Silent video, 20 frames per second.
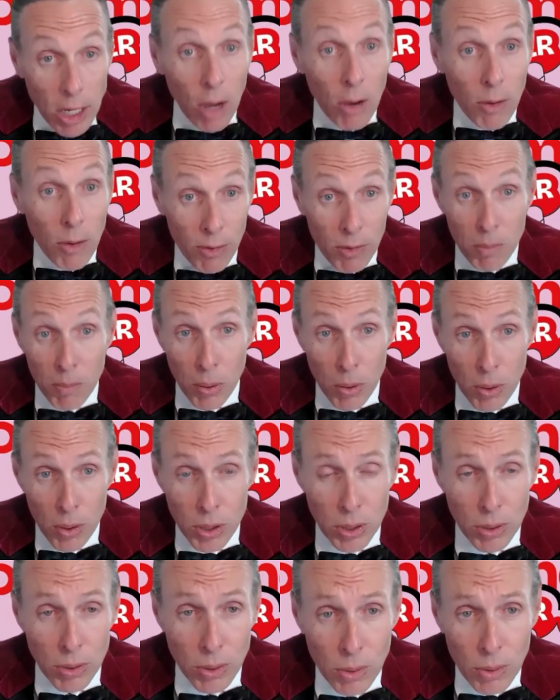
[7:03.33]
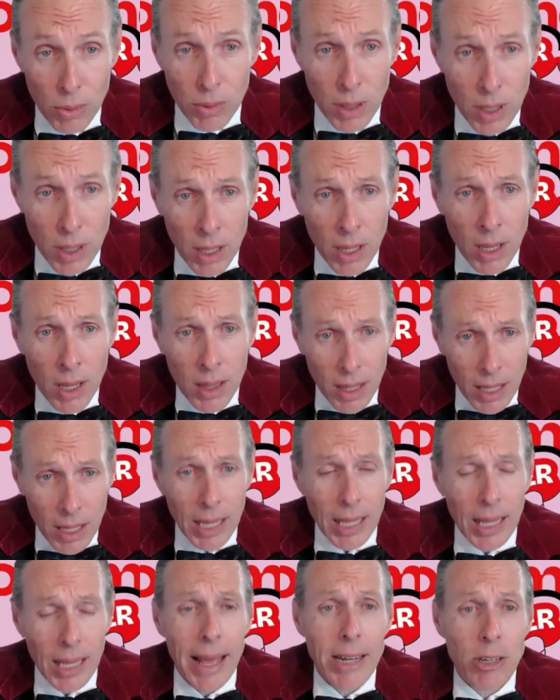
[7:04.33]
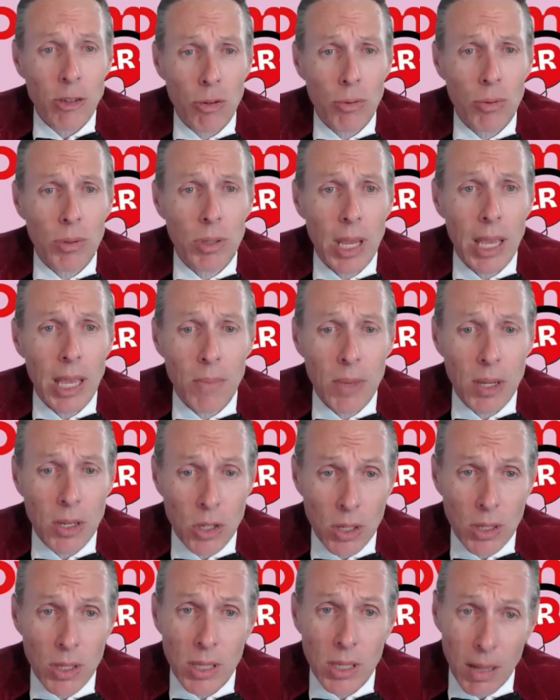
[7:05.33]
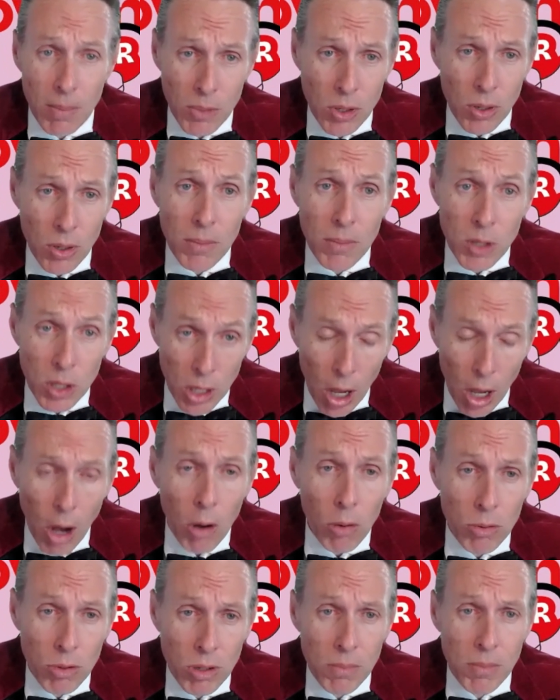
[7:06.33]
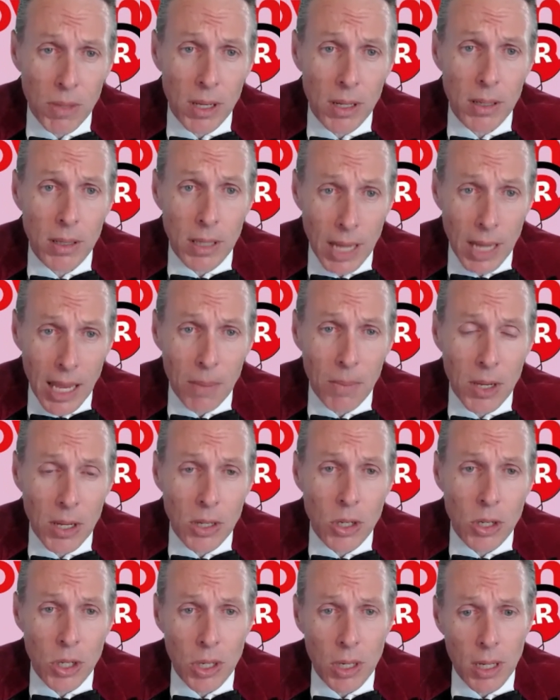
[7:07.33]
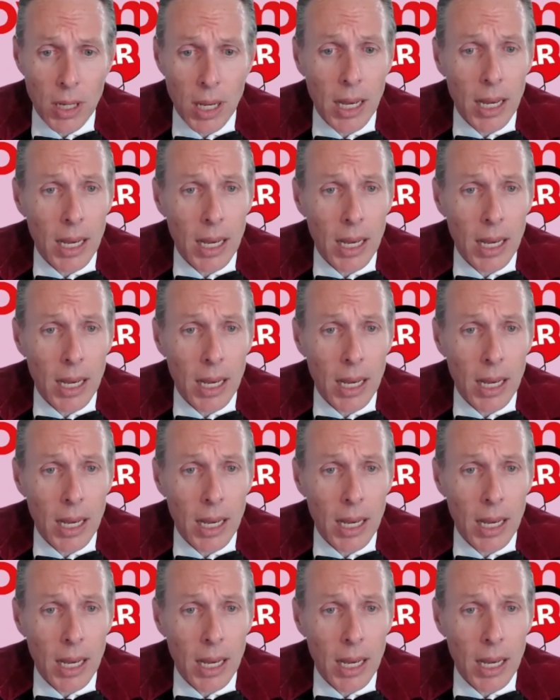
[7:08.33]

know from personal the collateral damage and sometimes the ultimate damage